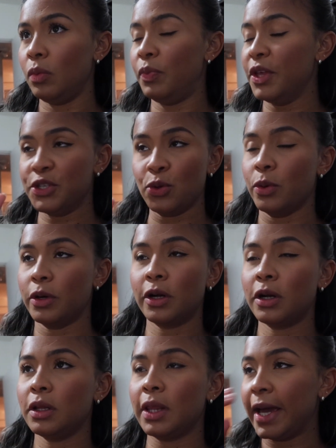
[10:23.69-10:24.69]
this
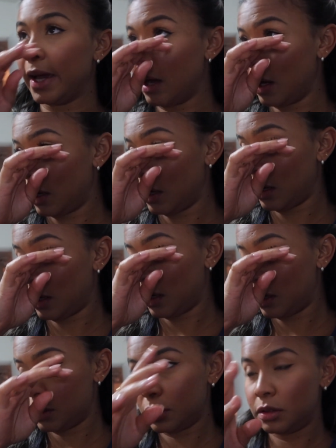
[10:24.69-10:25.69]
order like
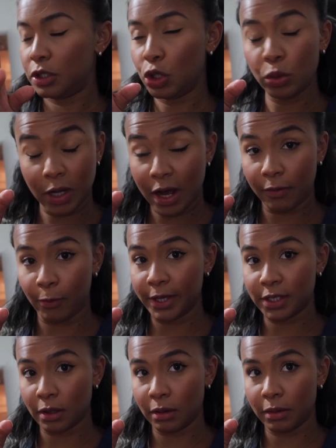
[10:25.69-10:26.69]
2.5
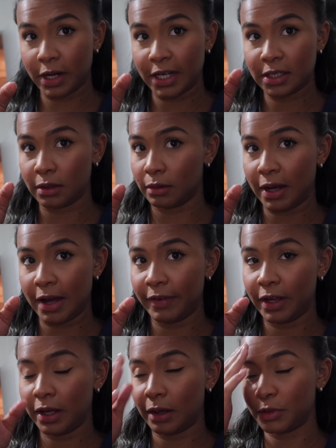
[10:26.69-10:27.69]
weeks ago and I still don't have
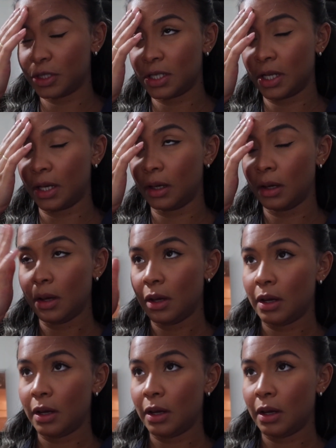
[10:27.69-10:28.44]
it, and I'm just like,